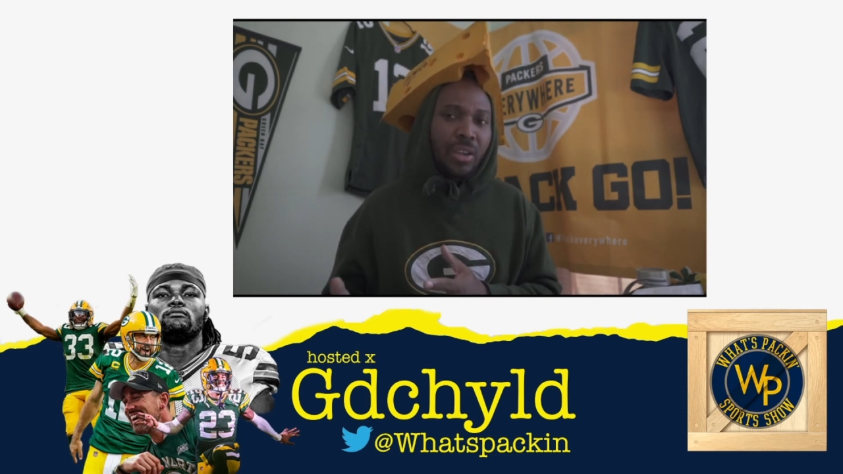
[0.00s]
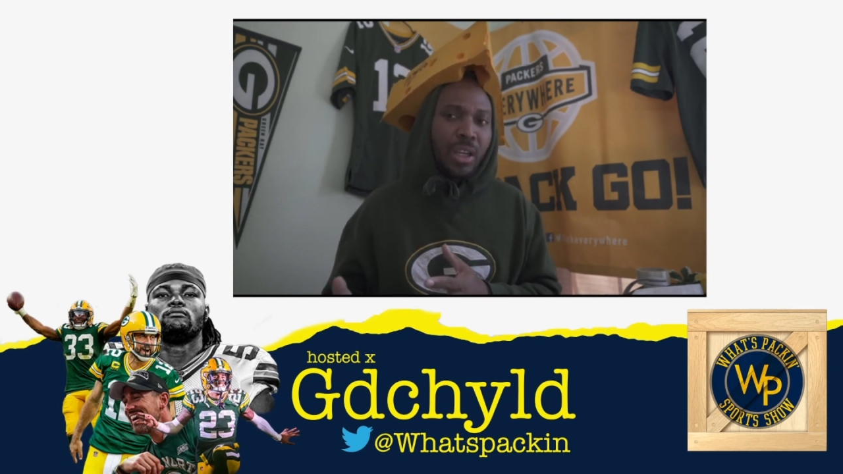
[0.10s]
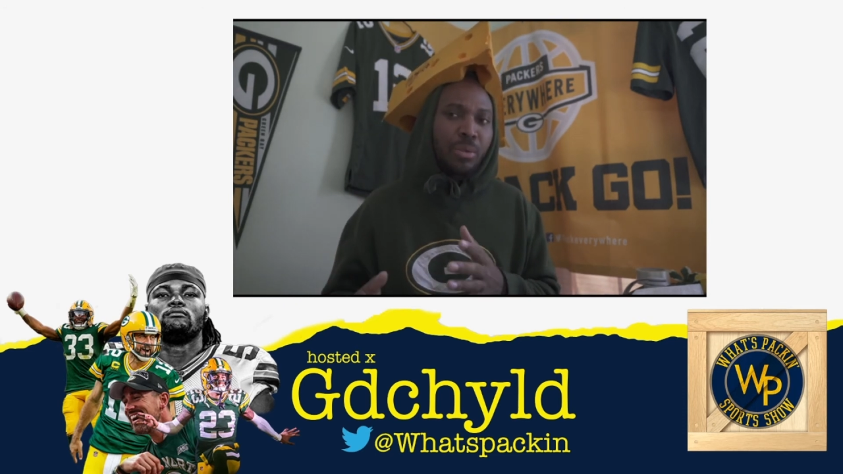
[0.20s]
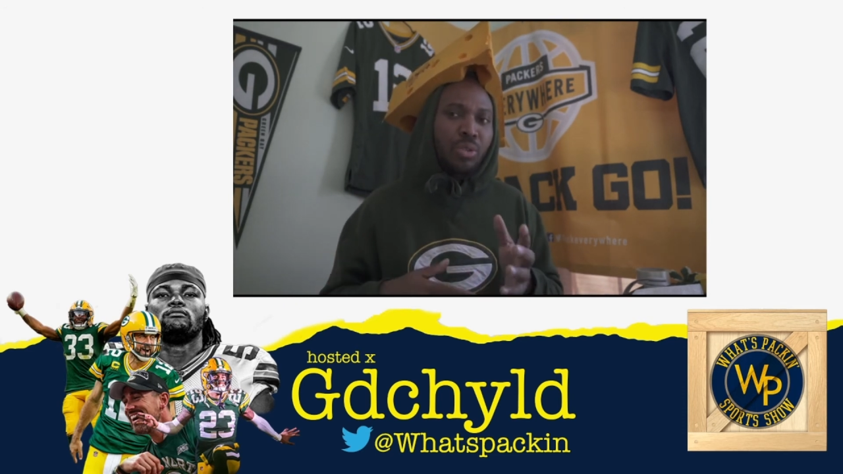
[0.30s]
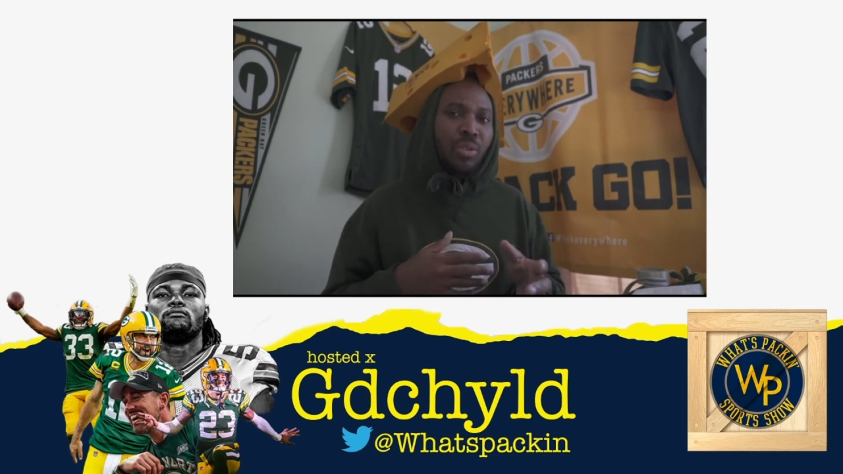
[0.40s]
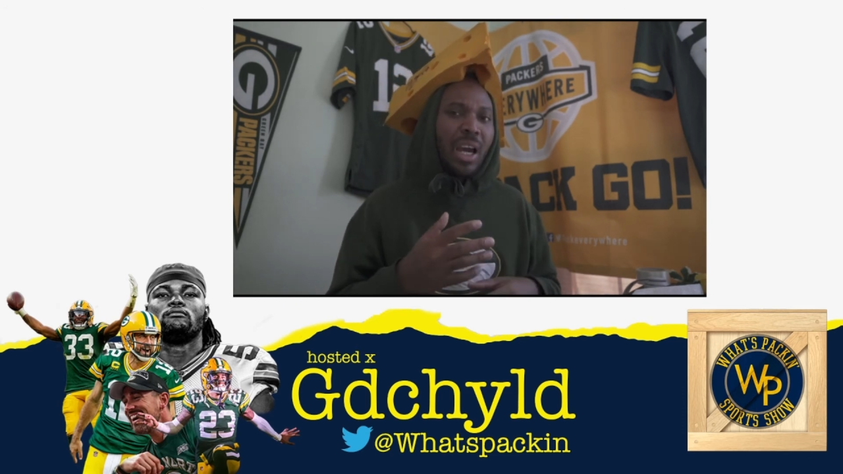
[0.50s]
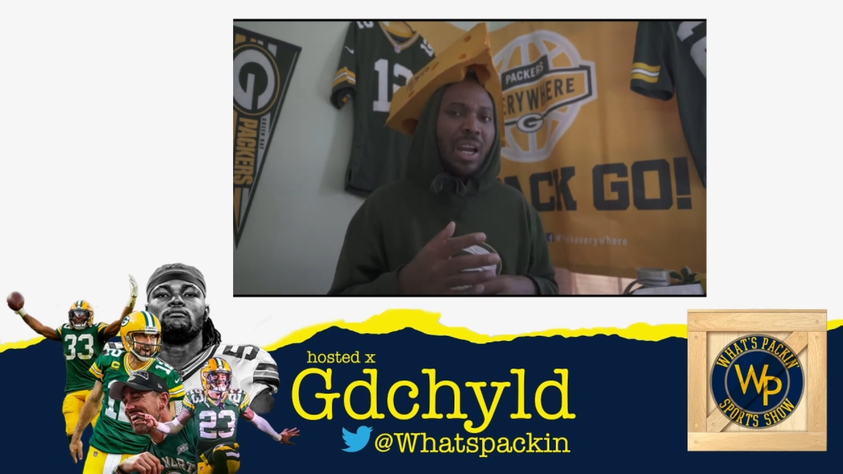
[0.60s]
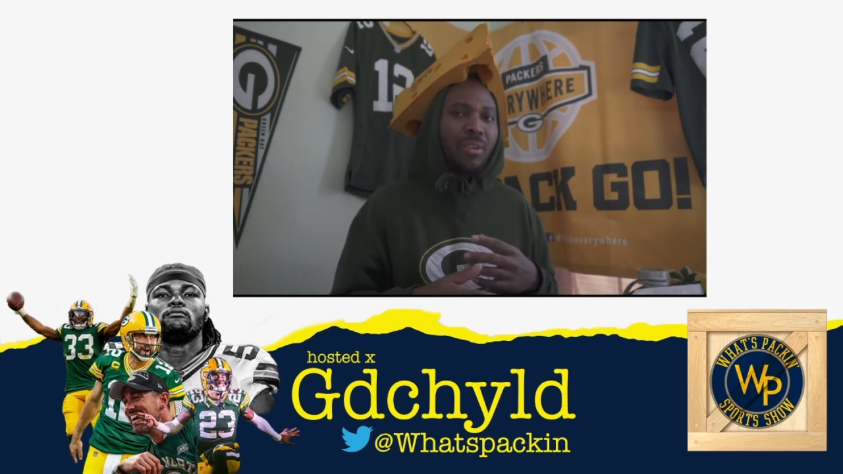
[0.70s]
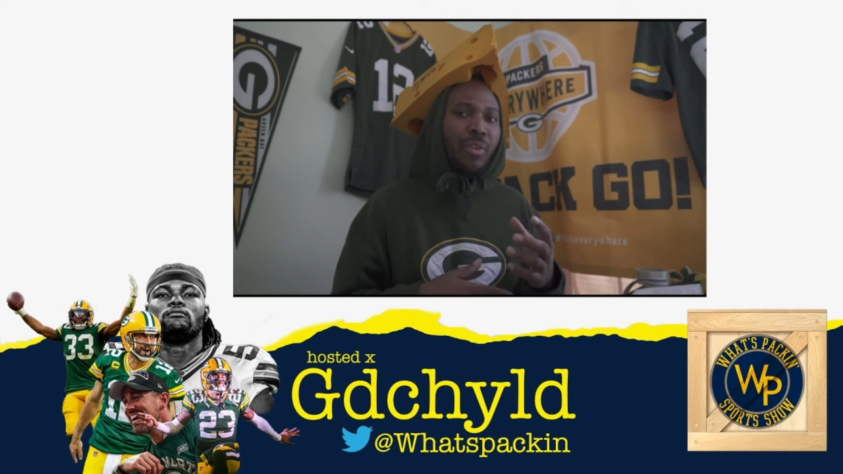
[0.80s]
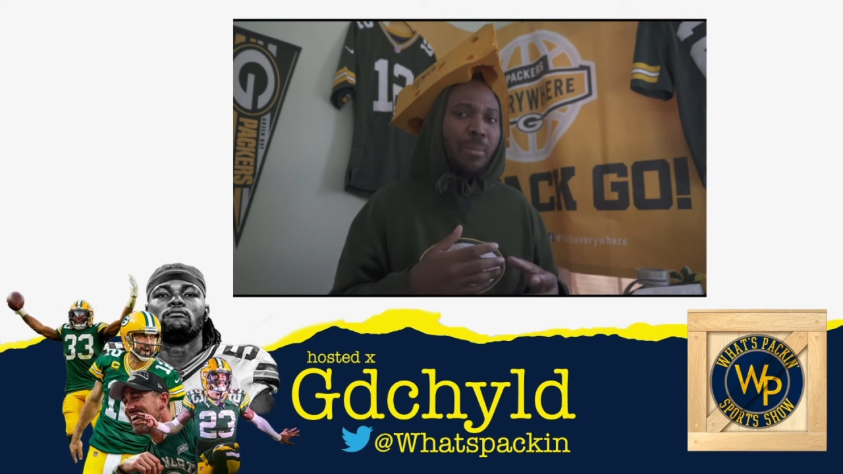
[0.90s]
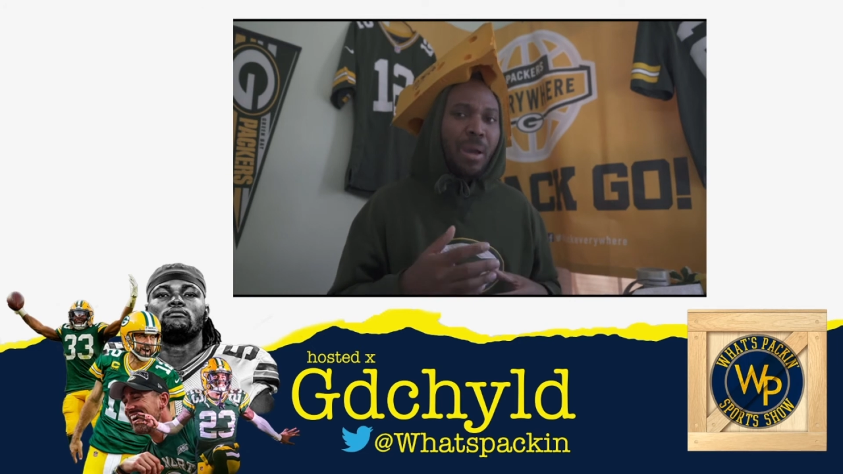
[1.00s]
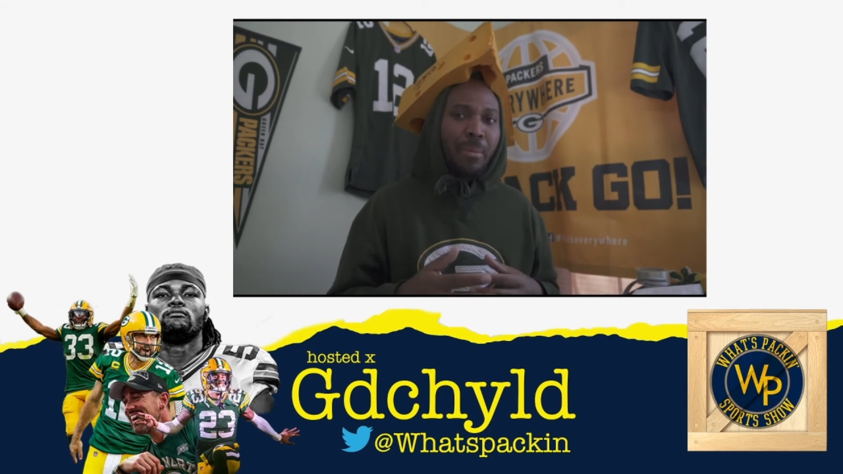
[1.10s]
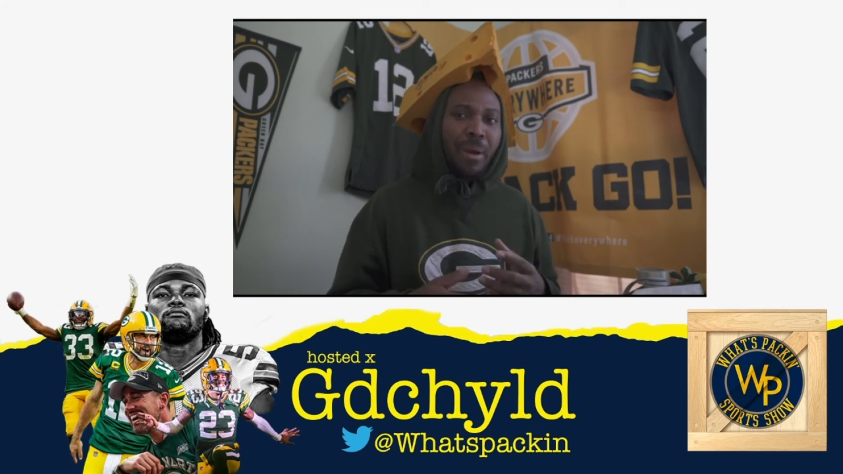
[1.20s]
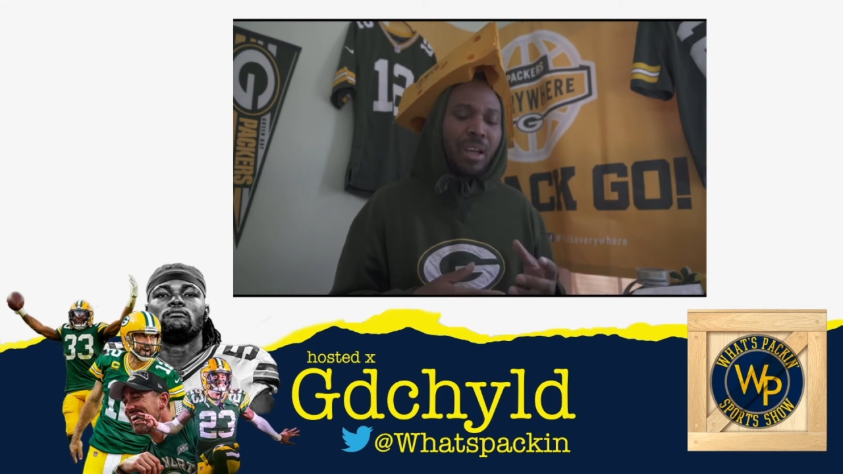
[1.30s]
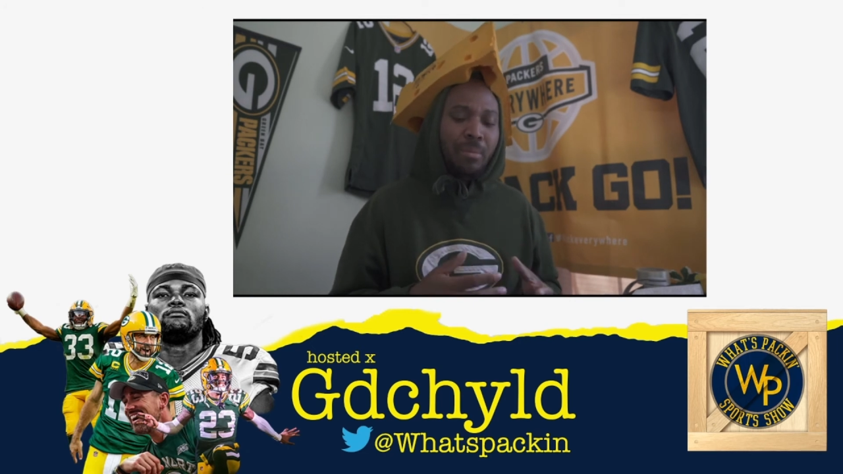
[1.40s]
He was doing kind of a running back
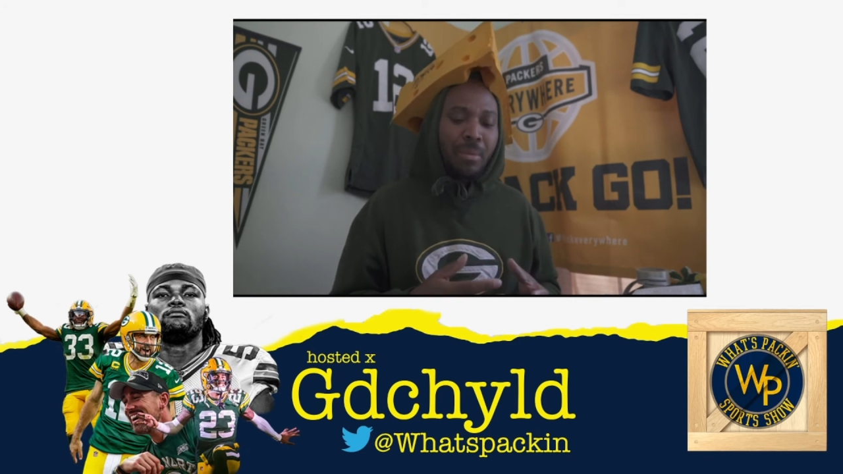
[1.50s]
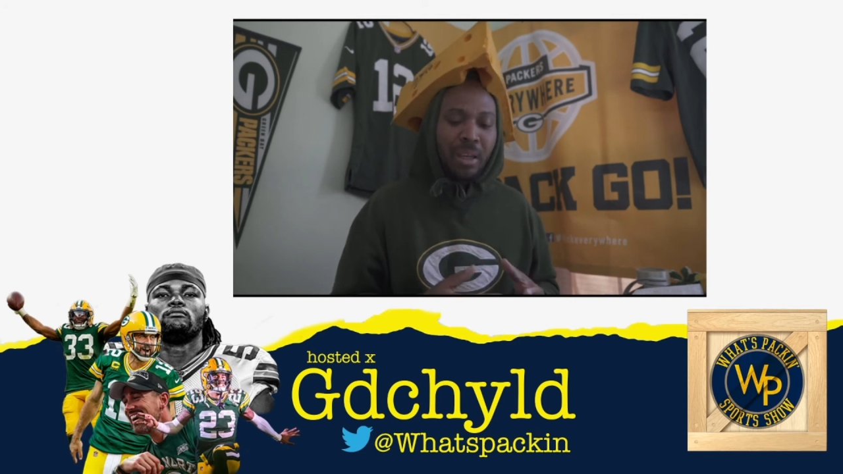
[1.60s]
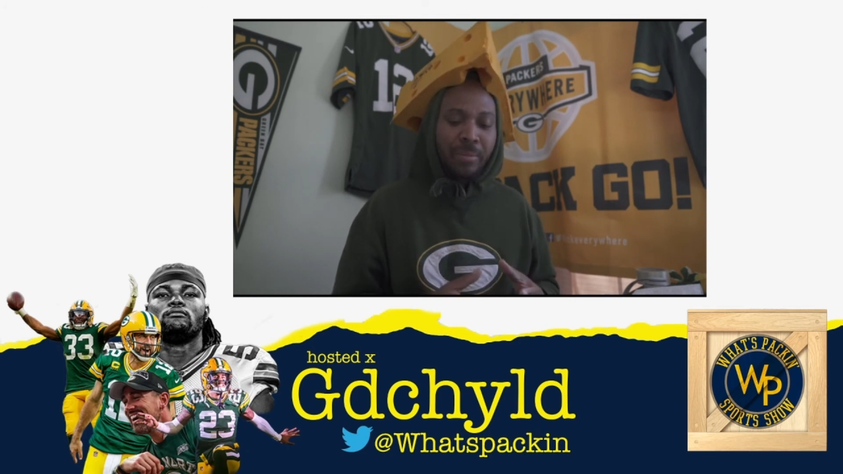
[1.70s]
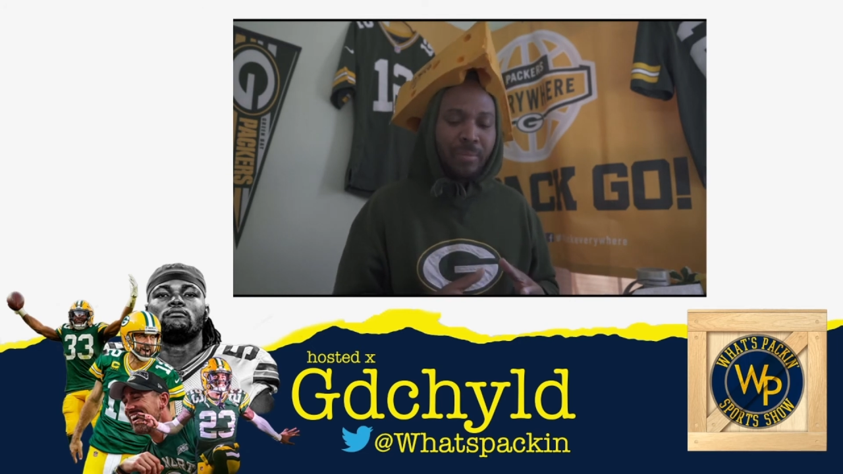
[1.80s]
by committee.